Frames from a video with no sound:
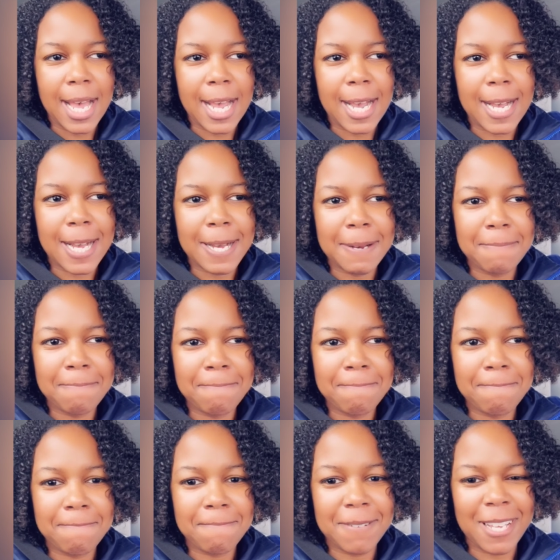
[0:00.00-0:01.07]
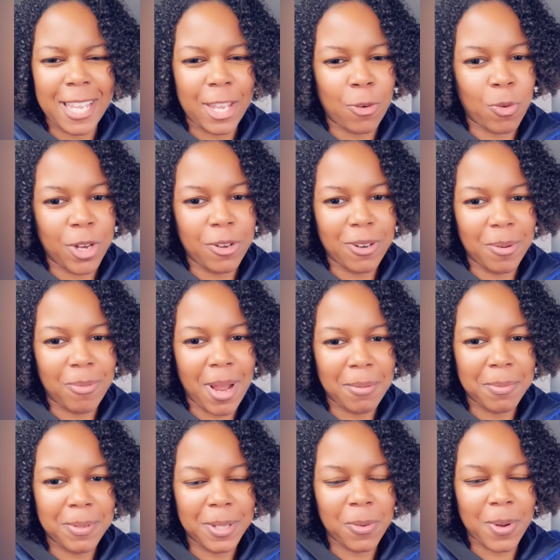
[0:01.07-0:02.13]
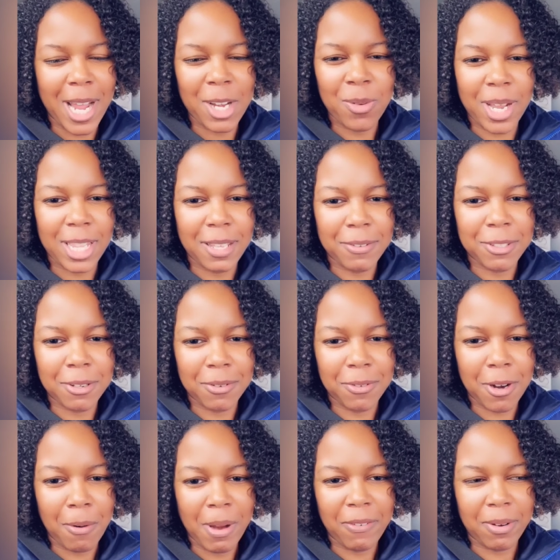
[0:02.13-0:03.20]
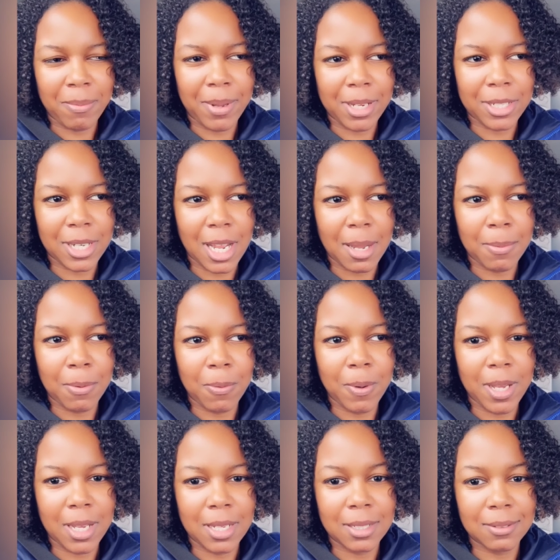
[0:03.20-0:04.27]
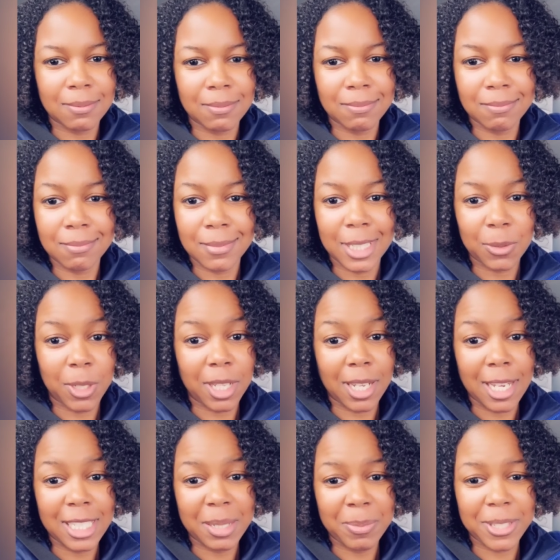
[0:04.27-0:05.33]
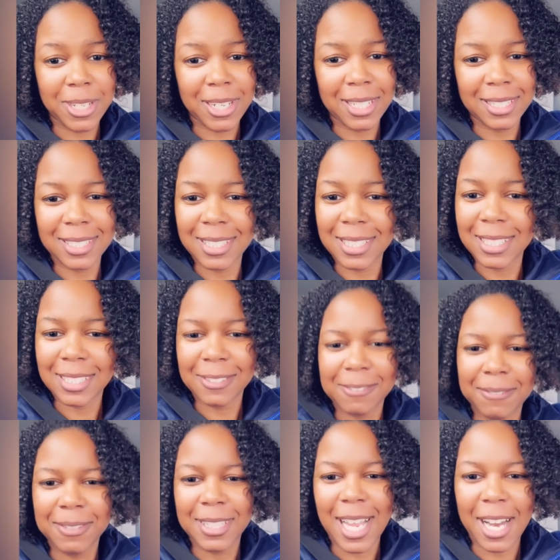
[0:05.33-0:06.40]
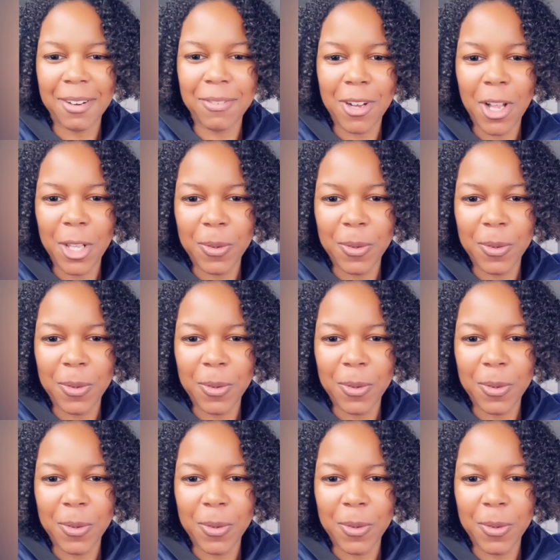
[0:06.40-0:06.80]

And you're wondering probably, why do I live so far away from my shop? Well, that's where the customers are. Gotta follow